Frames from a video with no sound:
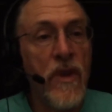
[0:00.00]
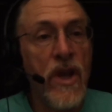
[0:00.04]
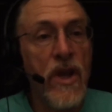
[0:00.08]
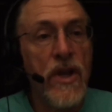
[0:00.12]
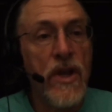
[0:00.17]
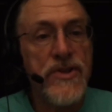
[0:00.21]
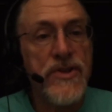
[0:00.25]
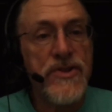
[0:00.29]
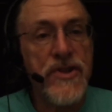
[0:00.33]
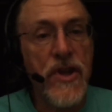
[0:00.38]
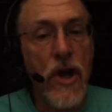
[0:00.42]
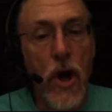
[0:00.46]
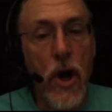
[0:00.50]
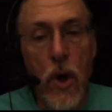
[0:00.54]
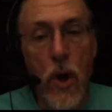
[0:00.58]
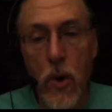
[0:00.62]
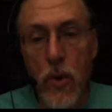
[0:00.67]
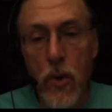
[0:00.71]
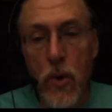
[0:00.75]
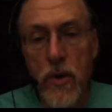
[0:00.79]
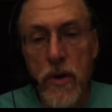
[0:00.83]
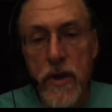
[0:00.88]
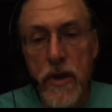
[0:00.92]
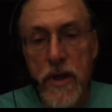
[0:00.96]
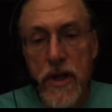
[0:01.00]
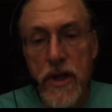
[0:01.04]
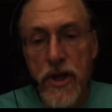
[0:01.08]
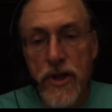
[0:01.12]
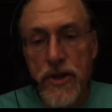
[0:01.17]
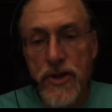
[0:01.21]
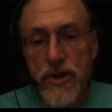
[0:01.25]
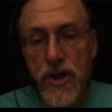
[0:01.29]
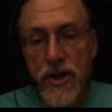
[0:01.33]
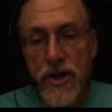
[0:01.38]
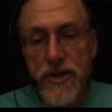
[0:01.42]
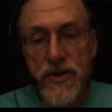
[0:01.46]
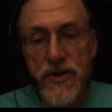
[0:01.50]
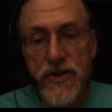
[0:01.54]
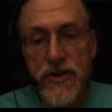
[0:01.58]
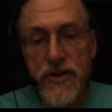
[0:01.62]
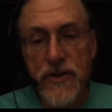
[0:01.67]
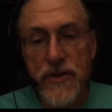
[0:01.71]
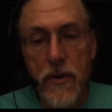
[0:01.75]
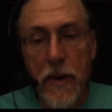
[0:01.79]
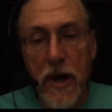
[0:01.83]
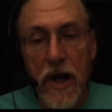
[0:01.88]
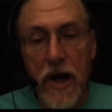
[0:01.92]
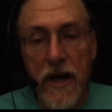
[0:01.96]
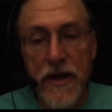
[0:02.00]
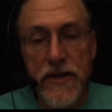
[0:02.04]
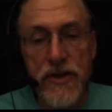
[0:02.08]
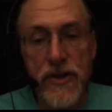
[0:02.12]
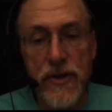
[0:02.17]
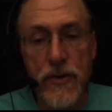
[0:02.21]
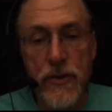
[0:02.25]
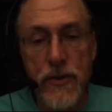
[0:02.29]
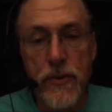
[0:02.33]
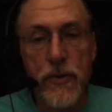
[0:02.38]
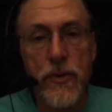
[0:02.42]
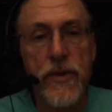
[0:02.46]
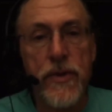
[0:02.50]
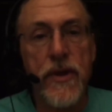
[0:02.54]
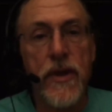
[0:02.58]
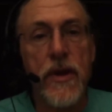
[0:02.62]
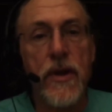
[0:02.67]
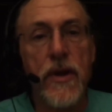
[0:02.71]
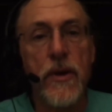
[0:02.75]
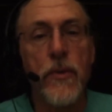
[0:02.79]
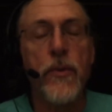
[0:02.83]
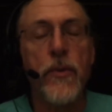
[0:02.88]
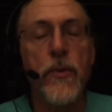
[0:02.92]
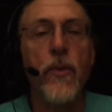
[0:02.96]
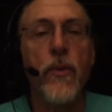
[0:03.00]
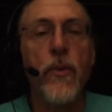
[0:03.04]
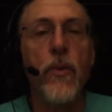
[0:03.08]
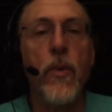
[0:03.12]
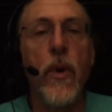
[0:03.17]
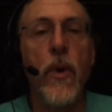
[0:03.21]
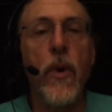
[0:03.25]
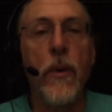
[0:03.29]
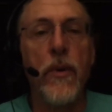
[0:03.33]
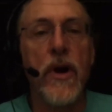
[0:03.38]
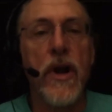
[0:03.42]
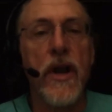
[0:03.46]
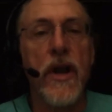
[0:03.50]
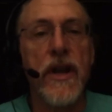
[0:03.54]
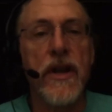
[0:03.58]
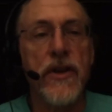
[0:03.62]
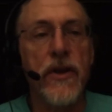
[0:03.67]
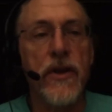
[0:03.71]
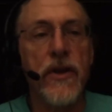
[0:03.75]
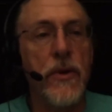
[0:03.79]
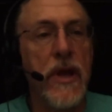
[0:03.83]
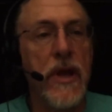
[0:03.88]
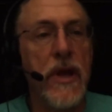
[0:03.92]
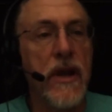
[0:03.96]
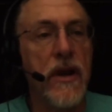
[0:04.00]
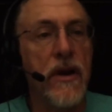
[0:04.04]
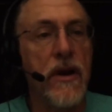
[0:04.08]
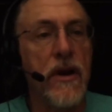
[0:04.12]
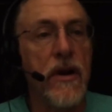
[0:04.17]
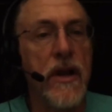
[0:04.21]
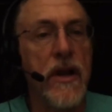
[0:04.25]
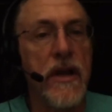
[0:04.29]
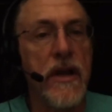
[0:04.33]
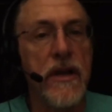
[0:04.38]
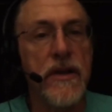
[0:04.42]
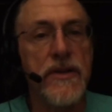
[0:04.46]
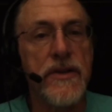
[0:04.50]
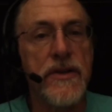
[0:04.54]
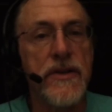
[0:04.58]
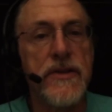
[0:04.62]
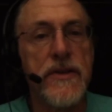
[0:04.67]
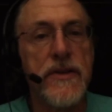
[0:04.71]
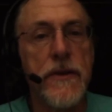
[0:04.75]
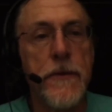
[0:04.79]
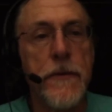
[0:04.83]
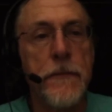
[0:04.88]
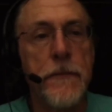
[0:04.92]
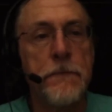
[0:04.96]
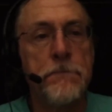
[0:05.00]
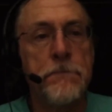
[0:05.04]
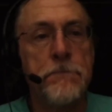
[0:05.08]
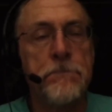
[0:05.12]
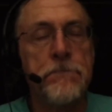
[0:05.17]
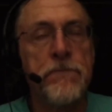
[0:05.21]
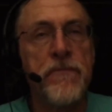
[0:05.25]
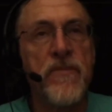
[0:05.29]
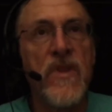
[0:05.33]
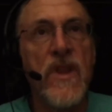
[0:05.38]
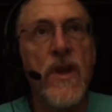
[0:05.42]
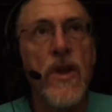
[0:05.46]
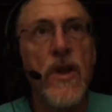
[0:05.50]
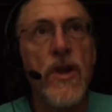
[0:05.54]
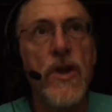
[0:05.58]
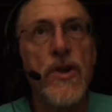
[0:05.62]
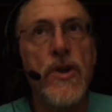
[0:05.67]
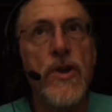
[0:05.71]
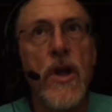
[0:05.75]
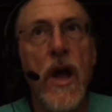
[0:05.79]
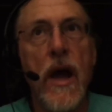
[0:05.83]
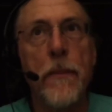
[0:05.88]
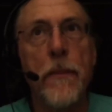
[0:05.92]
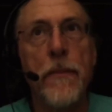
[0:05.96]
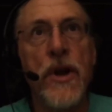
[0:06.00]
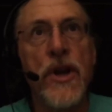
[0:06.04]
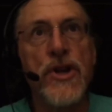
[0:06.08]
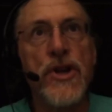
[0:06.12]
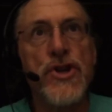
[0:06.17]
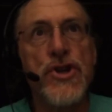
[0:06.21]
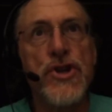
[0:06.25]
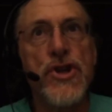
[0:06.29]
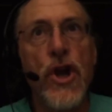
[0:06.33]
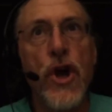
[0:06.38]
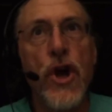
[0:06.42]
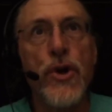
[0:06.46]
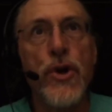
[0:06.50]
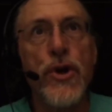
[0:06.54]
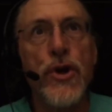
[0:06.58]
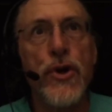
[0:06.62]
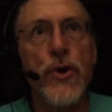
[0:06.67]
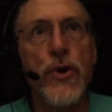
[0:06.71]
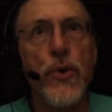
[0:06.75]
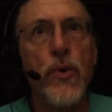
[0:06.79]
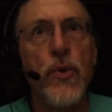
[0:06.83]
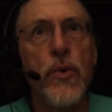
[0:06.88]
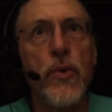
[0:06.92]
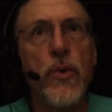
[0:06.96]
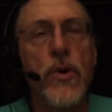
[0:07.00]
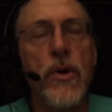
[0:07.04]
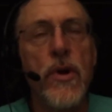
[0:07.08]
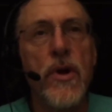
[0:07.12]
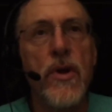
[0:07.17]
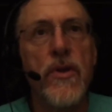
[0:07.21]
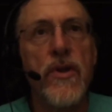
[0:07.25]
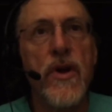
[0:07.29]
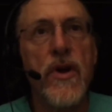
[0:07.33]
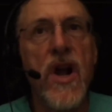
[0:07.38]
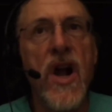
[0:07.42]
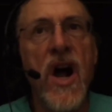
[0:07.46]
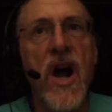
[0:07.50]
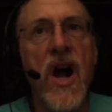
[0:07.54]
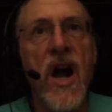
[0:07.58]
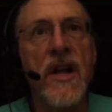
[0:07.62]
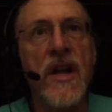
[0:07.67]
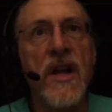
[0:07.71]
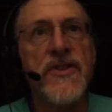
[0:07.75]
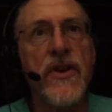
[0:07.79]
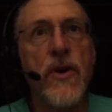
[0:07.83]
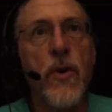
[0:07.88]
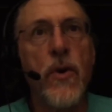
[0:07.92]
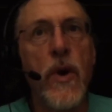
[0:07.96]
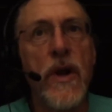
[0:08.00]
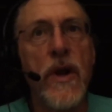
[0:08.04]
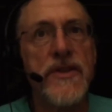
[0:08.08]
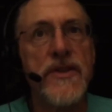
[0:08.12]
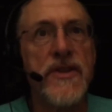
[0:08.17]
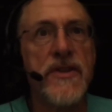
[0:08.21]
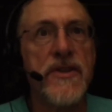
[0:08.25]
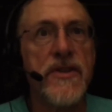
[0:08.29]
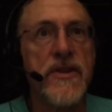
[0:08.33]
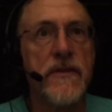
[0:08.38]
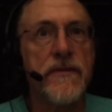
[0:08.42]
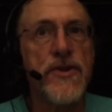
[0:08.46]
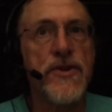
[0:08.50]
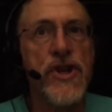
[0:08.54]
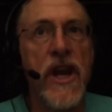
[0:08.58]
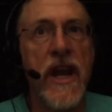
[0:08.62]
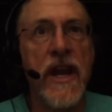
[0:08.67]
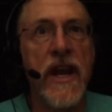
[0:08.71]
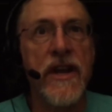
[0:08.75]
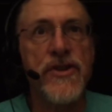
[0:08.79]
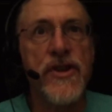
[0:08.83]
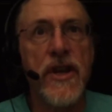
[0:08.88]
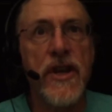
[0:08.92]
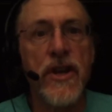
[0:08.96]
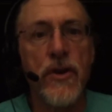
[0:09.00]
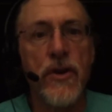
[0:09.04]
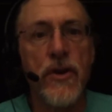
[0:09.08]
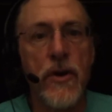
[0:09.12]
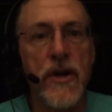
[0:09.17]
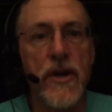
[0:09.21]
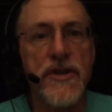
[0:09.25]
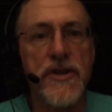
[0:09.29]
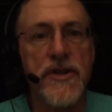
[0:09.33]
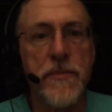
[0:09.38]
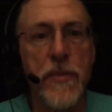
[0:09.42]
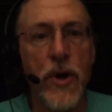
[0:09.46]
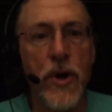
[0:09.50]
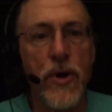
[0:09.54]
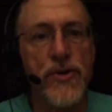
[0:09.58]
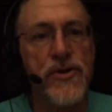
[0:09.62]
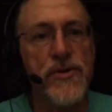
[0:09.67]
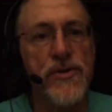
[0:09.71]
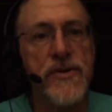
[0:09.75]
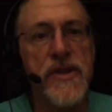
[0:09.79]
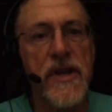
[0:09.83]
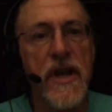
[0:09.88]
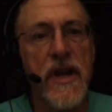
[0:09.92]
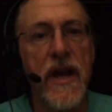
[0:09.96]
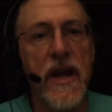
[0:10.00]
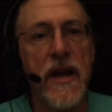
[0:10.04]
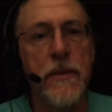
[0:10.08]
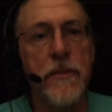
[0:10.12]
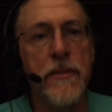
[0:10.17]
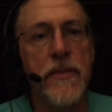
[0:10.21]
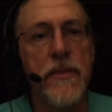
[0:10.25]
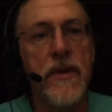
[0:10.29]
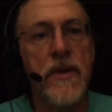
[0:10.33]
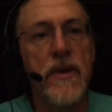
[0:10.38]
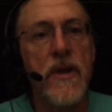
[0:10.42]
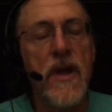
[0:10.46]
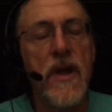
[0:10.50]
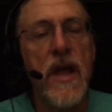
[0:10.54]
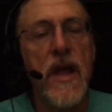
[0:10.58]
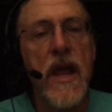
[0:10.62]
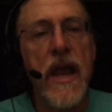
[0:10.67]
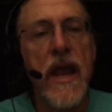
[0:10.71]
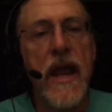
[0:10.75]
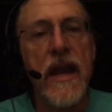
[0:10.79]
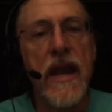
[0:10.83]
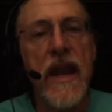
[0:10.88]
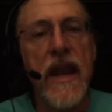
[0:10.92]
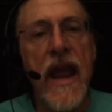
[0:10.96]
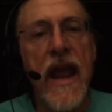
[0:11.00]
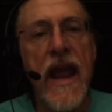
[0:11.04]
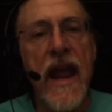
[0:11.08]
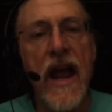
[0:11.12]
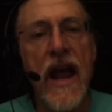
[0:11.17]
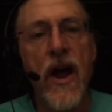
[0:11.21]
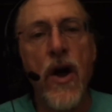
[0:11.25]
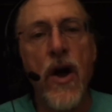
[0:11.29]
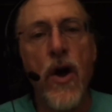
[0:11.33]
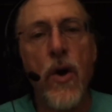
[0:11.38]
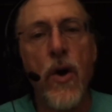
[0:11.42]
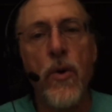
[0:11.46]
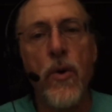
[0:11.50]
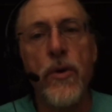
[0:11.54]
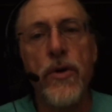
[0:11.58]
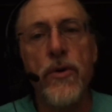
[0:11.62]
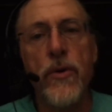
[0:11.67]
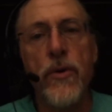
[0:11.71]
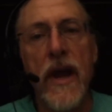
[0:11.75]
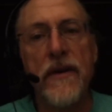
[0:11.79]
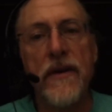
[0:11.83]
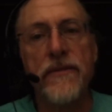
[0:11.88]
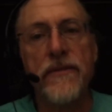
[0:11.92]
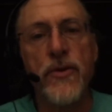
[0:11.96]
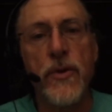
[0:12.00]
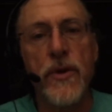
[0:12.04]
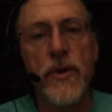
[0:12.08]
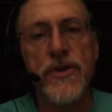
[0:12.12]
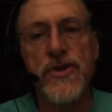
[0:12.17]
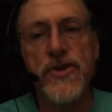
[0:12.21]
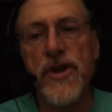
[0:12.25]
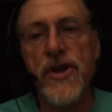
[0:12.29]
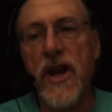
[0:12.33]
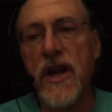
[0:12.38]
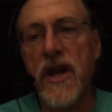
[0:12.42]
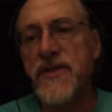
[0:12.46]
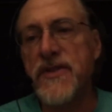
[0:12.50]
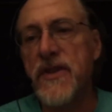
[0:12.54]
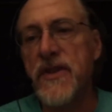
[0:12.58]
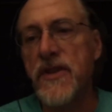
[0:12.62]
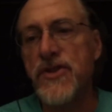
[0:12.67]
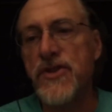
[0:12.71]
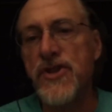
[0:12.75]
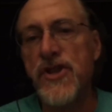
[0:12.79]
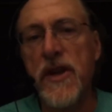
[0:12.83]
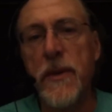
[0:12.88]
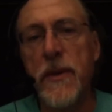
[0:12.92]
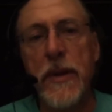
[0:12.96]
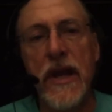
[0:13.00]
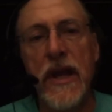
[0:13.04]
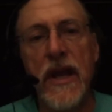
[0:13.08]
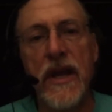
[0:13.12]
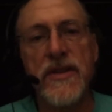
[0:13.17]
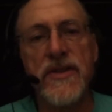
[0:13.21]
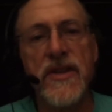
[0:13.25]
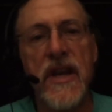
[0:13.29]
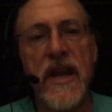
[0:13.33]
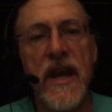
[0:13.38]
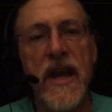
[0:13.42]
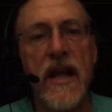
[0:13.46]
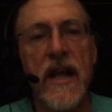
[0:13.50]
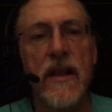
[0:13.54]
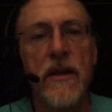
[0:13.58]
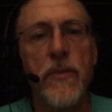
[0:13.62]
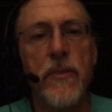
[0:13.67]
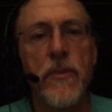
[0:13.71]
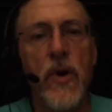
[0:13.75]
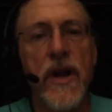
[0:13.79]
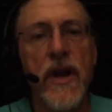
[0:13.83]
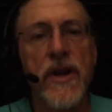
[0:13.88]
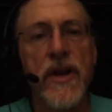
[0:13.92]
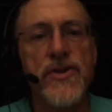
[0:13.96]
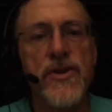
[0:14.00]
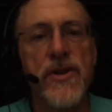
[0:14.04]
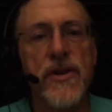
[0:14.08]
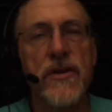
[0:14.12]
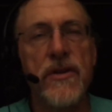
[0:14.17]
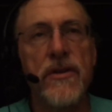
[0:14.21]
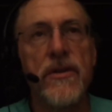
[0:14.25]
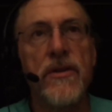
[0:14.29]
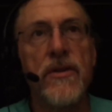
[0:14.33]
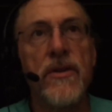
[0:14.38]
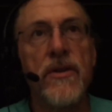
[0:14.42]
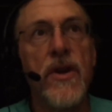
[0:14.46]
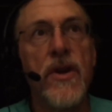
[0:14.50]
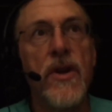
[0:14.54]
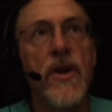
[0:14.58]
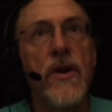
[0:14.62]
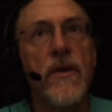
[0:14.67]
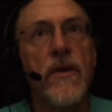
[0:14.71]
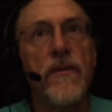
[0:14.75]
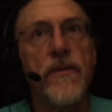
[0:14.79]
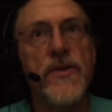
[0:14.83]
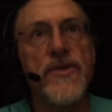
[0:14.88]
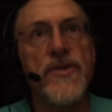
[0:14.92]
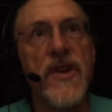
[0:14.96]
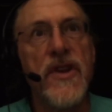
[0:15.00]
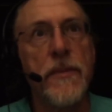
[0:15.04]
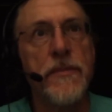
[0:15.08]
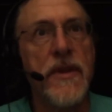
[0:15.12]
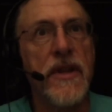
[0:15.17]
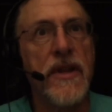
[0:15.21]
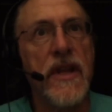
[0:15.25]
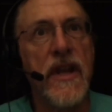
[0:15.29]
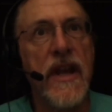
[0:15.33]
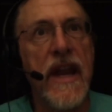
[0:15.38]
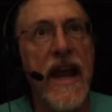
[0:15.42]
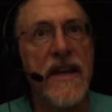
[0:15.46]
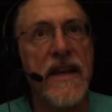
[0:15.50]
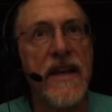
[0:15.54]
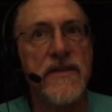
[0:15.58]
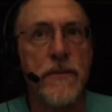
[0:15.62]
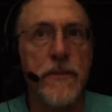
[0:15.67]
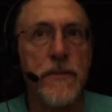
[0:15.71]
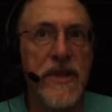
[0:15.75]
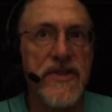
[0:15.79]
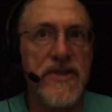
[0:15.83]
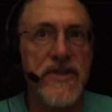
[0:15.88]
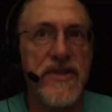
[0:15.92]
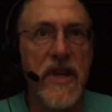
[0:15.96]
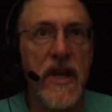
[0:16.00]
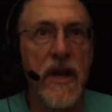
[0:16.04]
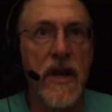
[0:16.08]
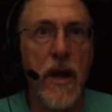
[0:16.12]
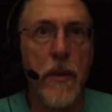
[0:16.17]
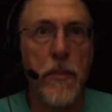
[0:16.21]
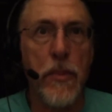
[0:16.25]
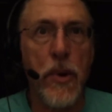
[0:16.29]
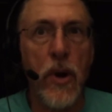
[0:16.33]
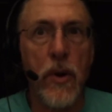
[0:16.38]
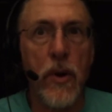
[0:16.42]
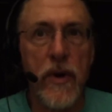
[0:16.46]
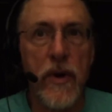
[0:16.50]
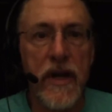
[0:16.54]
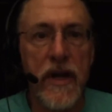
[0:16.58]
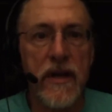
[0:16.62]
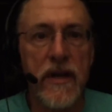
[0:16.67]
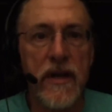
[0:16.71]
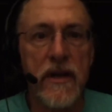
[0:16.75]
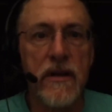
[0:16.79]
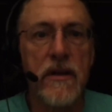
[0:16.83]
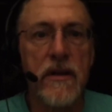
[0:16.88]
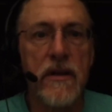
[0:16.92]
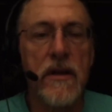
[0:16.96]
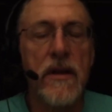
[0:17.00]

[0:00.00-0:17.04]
So just to remind you, what we're going to do here is I'm going to show you the consequences of changing your exposure time and how you have to adjust the GPS calibration for something that hasn't been set up already.